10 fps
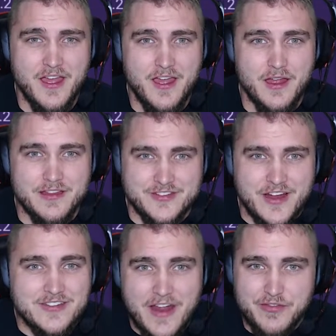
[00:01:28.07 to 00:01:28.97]
It's
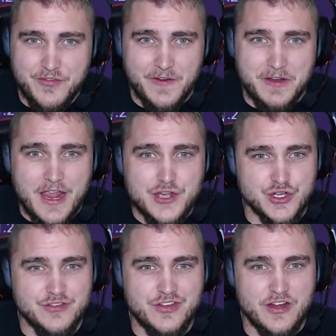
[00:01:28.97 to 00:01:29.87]
nice to have the
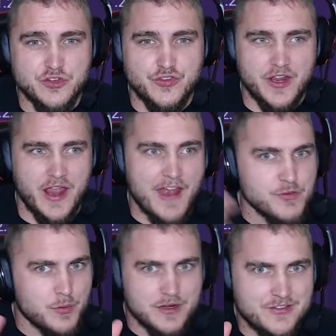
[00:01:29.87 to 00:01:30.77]
variation instead of just like
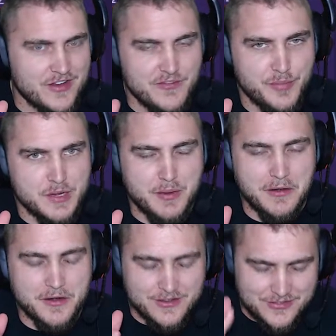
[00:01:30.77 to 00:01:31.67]
everyone needs to have Buddy
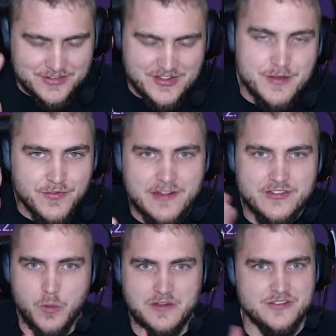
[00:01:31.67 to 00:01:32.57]
Barrier, because the team fights
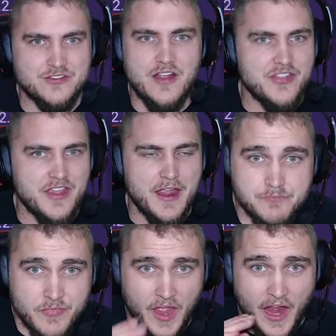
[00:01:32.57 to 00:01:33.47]
are what decide the game.
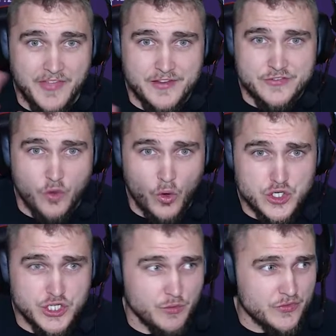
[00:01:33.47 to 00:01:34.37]
And then Score
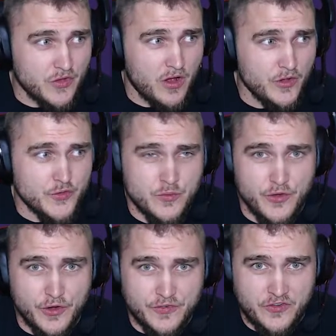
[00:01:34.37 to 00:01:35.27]
Shield was also
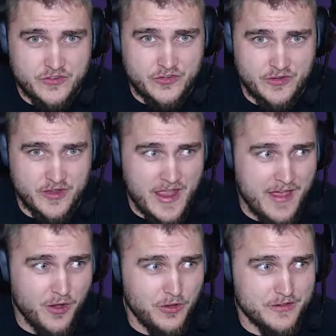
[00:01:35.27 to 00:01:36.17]
nerfed to
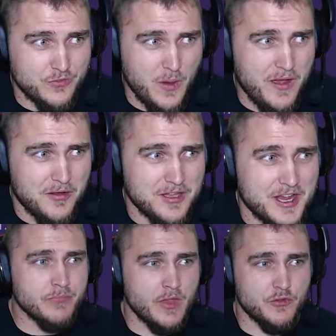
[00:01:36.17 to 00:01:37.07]
hell as well.
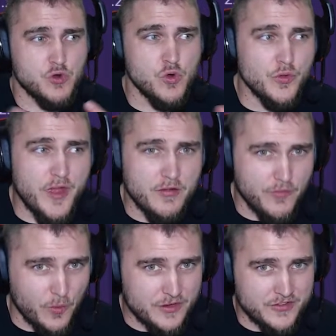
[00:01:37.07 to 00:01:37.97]
Like, the cooldown
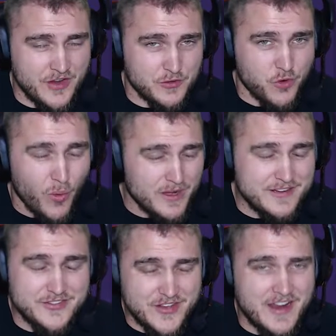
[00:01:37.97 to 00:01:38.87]
for it is now 20
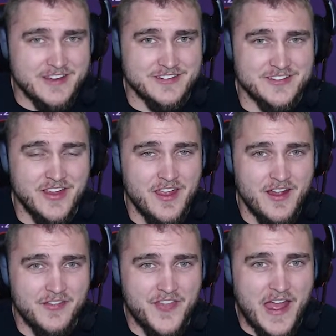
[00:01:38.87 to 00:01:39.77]
seconds.
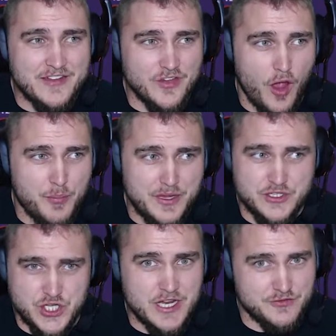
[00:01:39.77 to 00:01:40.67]
That's a big
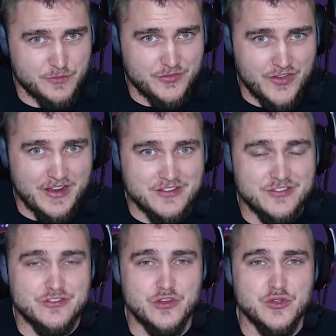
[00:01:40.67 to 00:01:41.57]
change from 6.
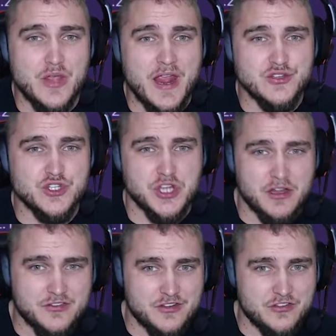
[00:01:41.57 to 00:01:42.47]
So you can't just
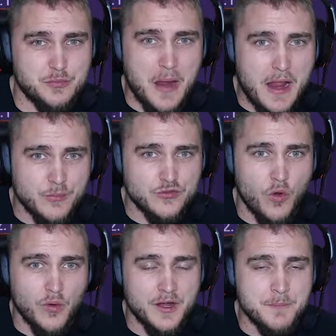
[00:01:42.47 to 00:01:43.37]
constantly spam
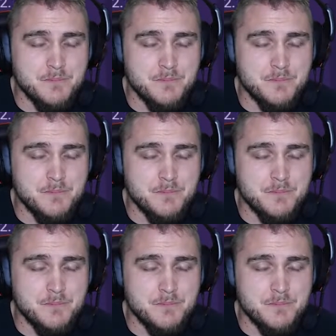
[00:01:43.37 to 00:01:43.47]
scoring.